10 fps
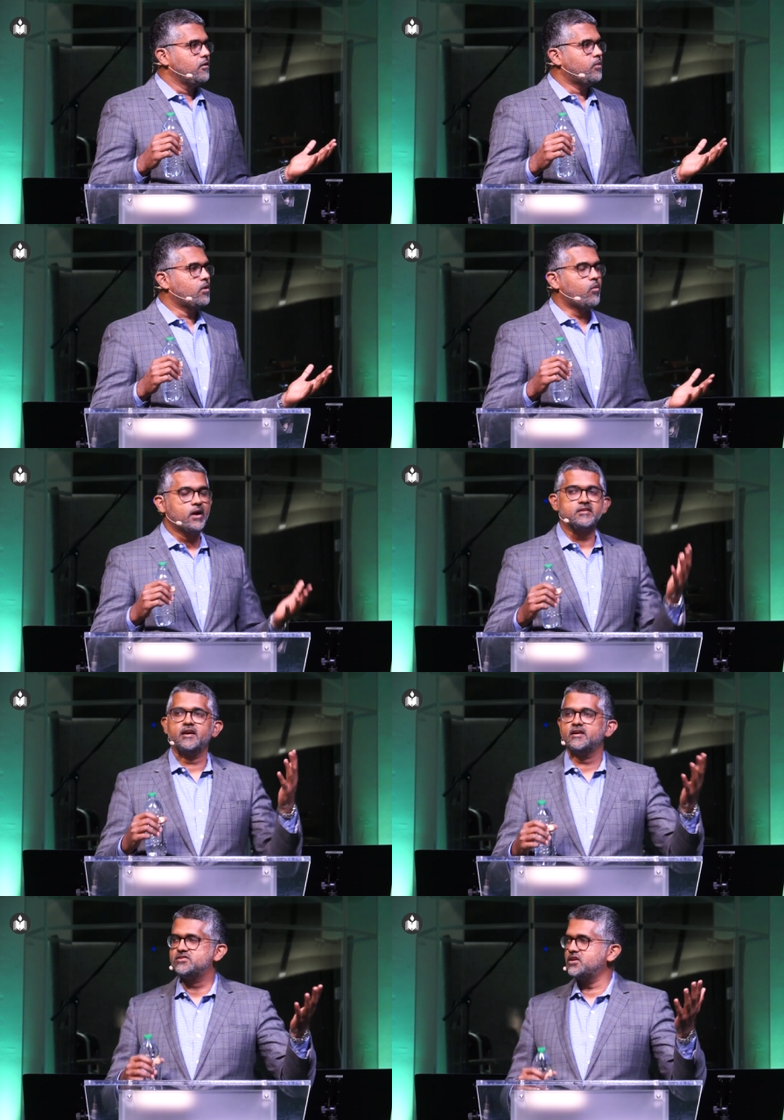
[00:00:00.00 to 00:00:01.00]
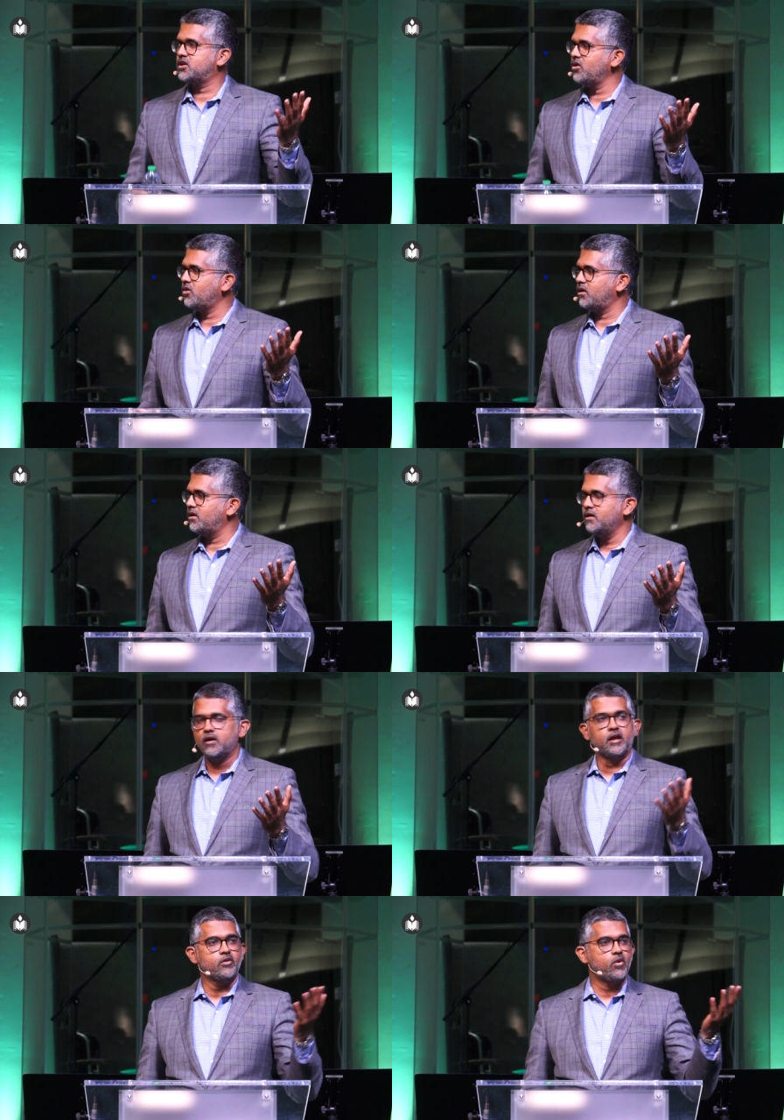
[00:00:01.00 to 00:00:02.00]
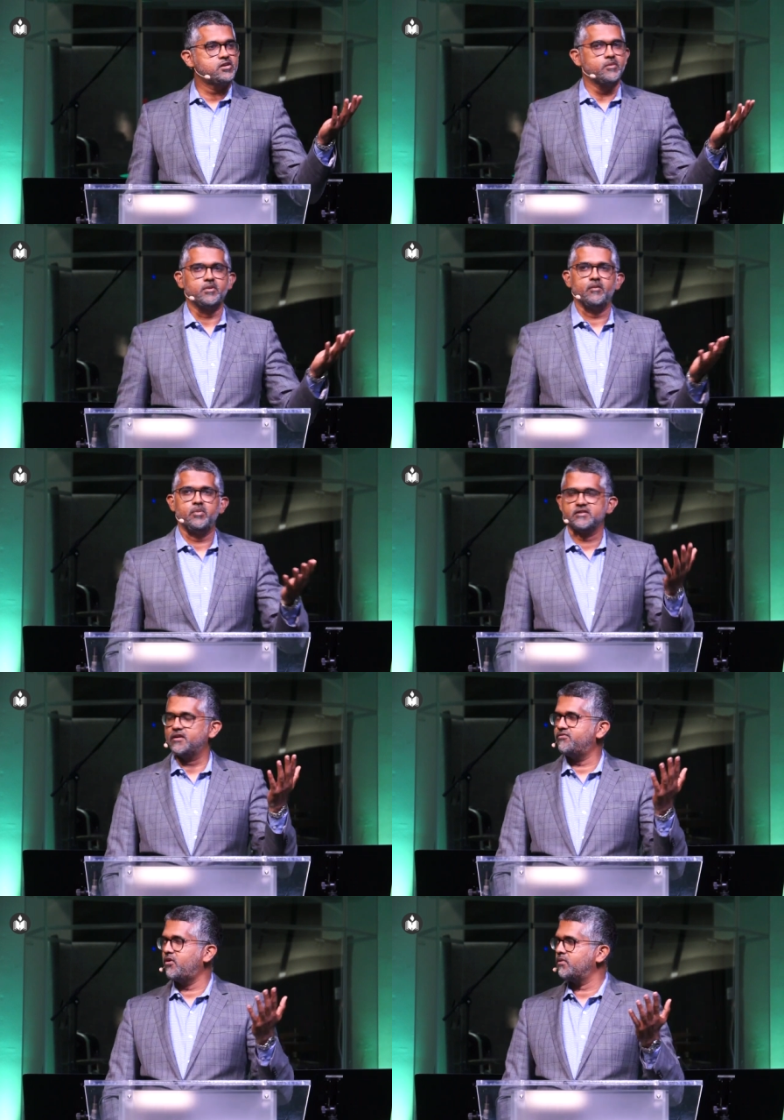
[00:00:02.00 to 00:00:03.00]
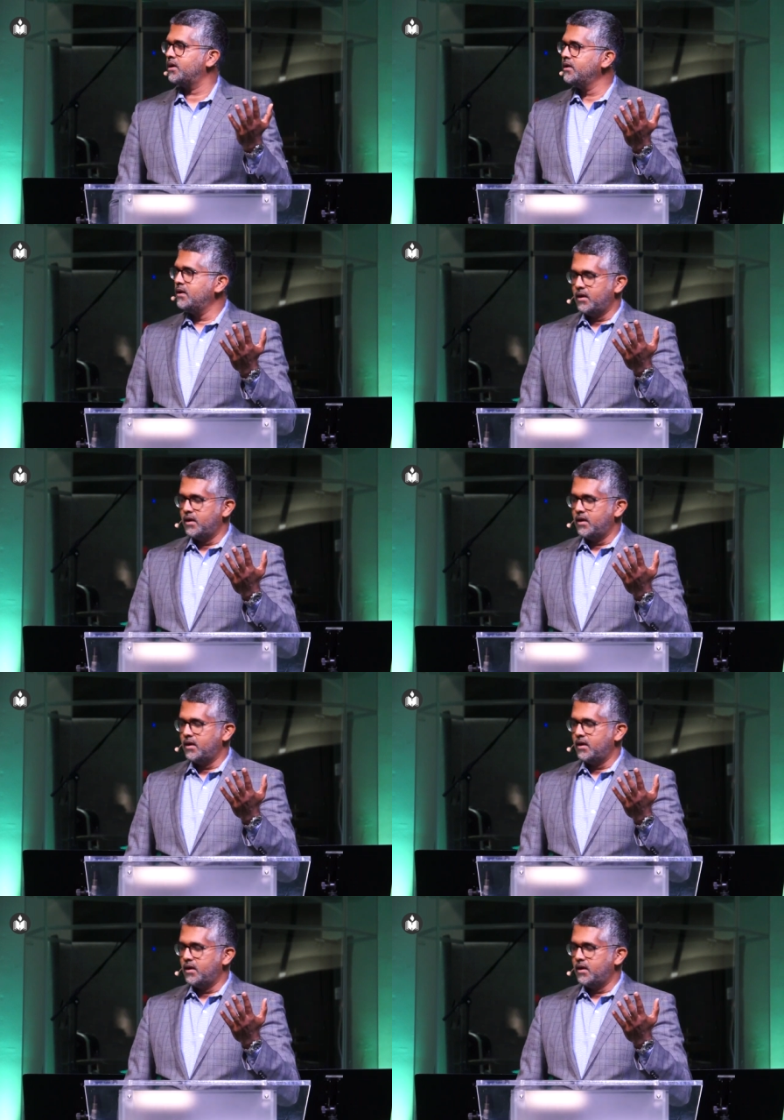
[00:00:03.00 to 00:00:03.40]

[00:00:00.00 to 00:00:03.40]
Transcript: But one thing is secure, and the worship team, please come forward.